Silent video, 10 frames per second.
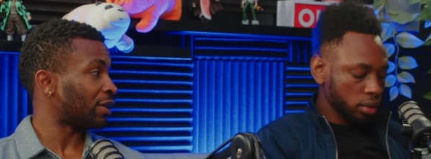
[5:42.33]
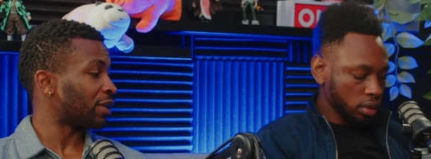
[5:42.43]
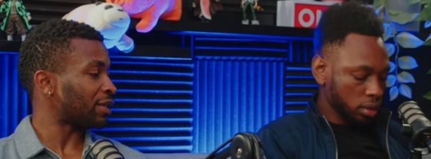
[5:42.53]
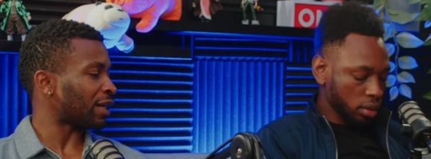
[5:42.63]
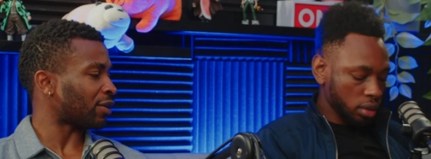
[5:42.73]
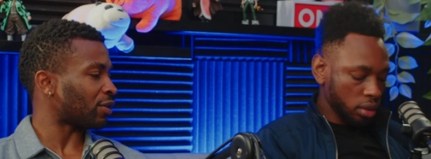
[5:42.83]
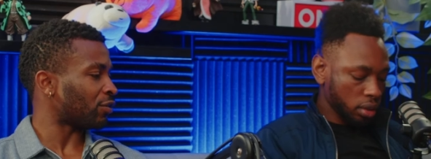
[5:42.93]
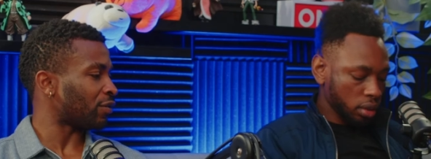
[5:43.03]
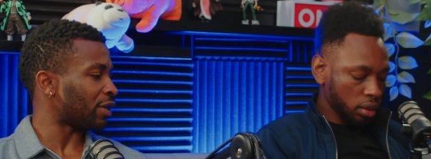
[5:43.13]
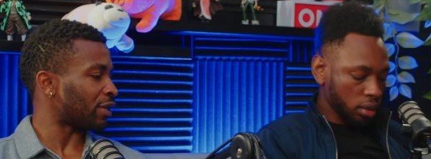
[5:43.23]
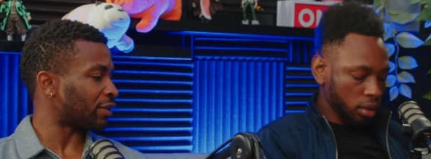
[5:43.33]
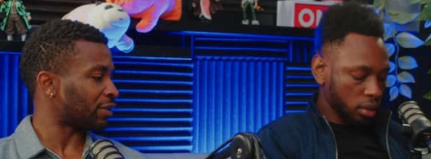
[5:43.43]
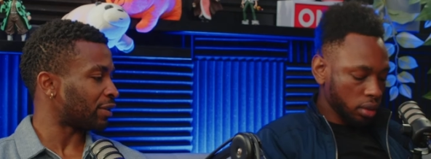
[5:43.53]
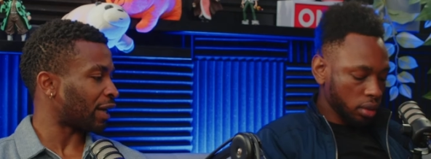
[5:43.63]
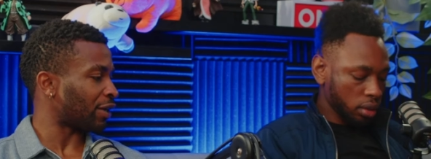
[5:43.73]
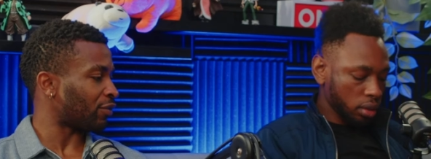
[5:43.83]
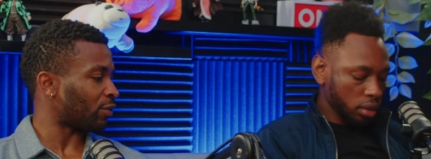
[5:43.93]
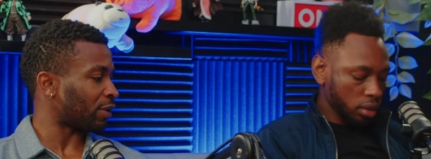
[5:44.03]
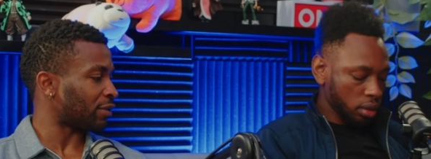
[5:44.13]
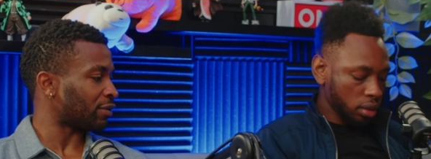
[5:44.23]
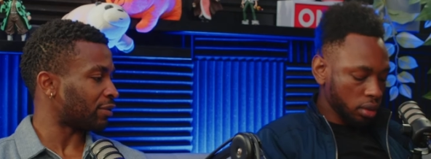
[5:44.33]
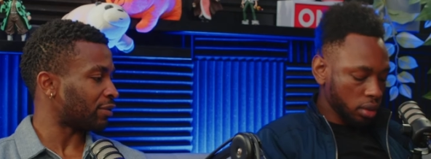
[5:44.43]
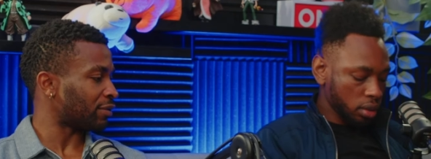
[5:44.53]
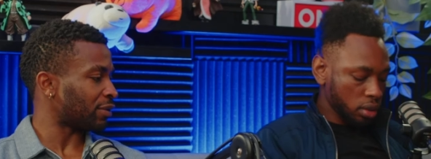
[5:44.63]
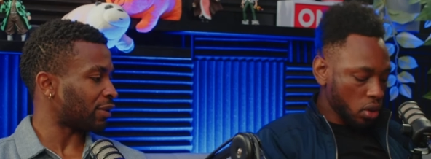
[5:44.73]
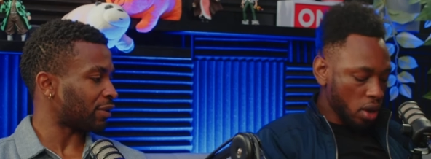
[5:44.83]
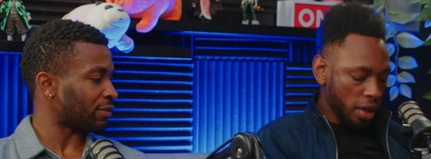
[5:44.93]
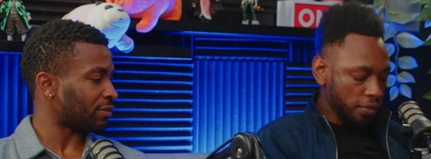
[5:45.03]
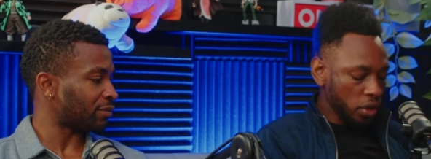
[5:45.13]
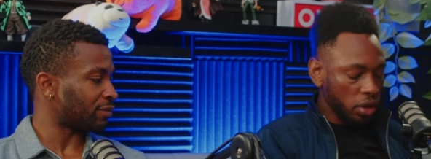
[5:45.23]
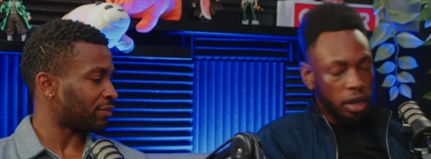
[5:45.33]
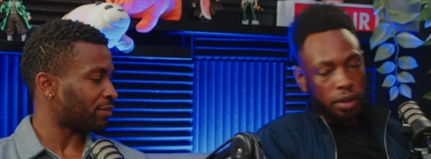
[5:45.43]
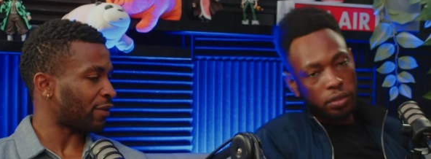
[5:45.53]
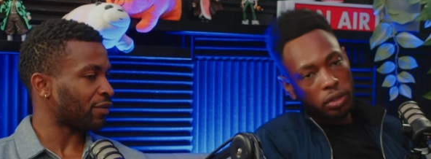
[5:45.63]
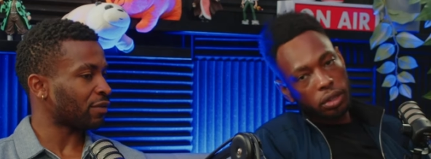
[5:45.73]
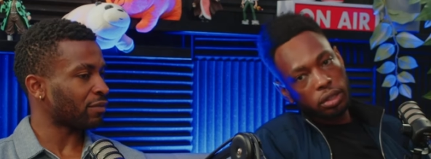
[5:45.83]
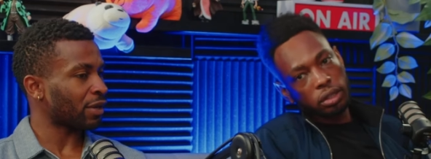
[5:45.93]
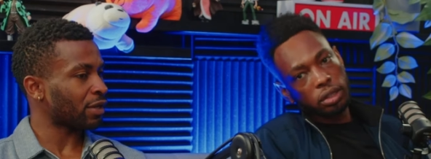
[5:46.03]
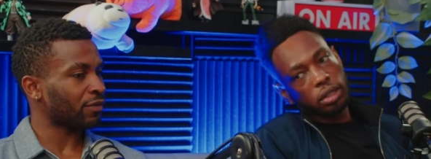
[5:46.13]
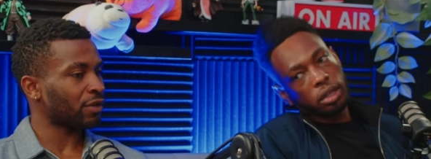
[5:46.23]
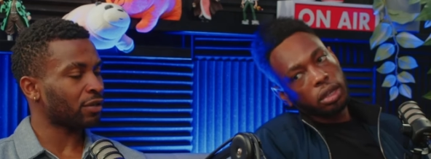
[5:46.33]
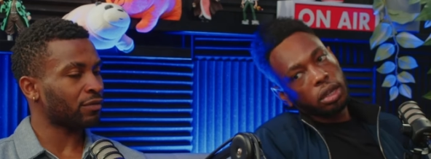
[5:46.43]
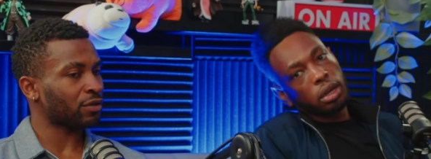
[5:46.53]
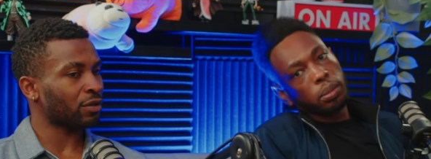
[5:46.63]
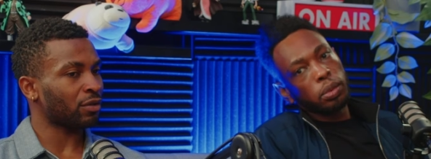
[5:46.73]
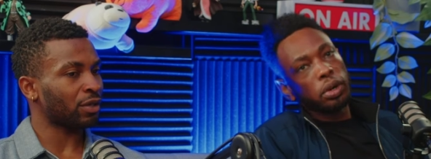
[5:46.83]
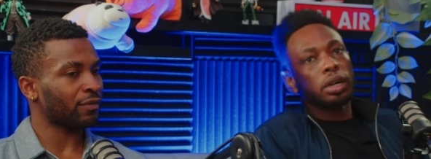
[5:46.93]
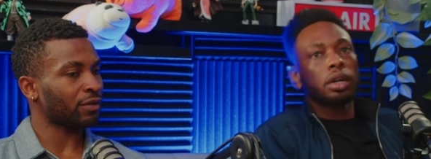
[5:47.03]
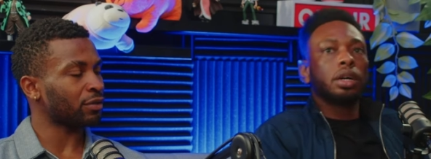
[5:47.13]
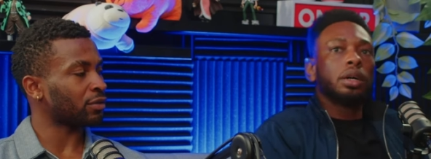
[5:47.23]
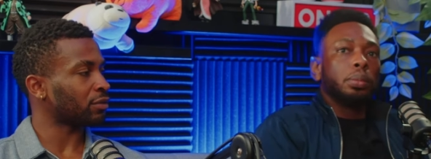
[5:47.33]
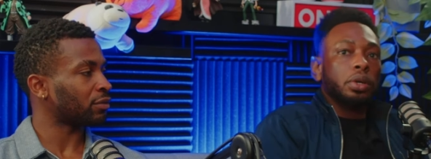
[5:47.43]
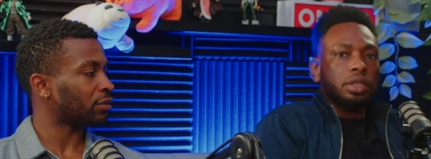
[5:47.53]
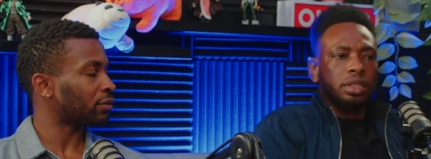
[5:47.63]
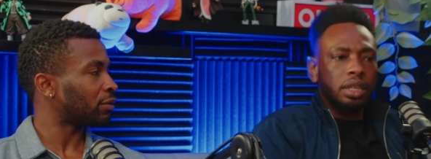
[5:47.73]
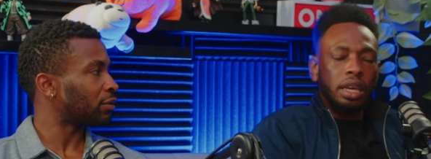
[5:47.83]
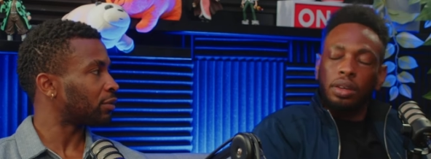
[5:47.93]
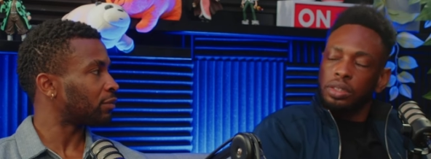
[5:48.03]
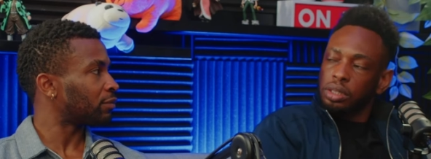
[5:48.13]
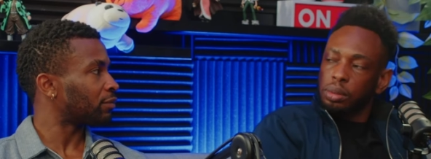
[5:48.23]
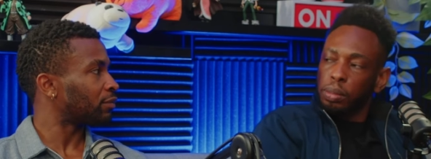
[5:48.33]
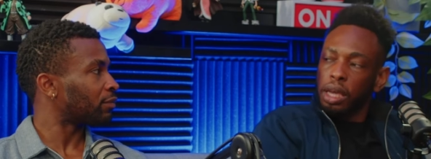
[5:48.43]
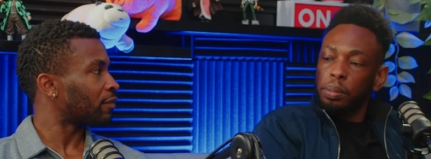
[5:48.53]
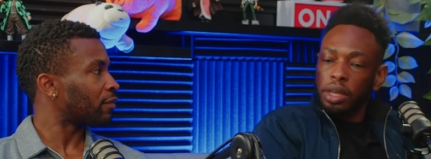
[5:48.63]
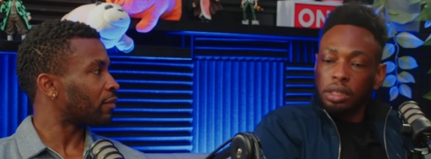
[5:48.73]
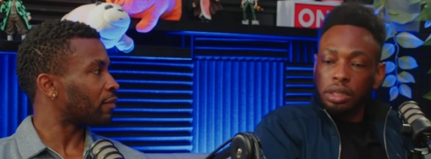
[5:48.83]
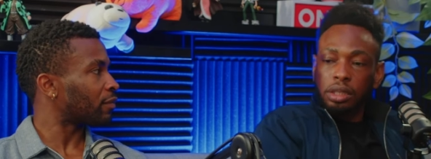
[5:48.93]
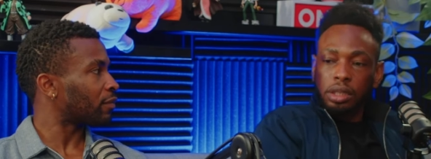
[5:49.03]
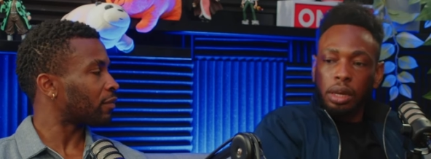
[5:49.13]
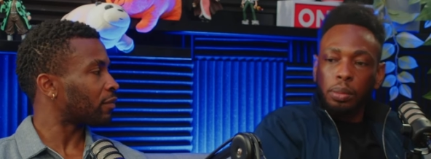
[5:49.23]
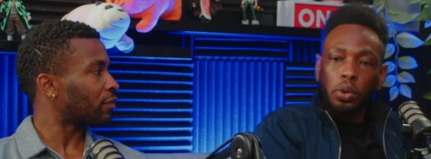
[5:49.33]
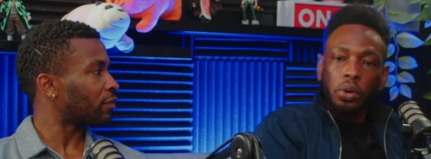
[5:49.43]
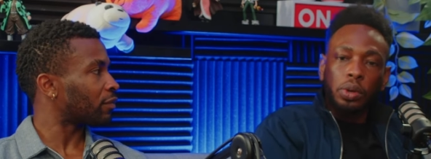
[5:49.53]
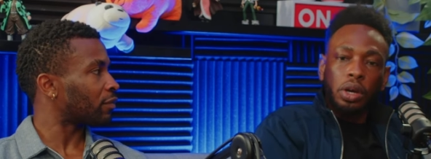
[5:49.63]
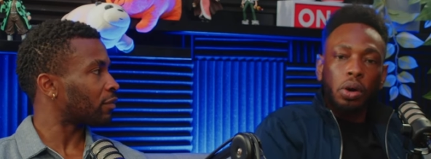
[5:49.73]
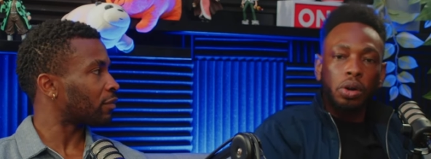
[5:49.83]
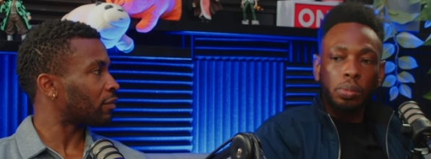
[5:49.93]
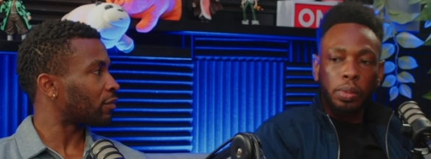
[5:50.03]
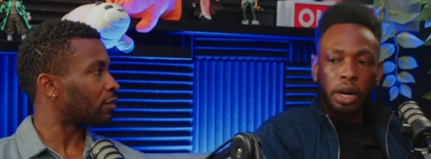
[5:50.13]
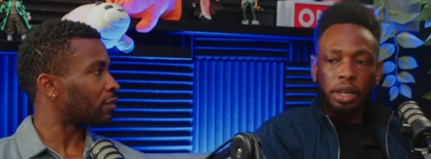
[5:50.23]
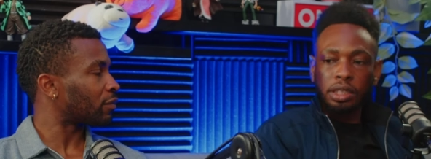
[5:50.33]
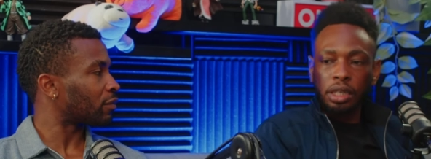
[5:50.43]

Speaker 1: It's like a Korean kind of one.
Speaker 2: No, I've not. I've, i not, not.
Speaker 1: I've never heard of solo but, leveling.
Speaker 2: But say, maybe it's the same one we on about. Is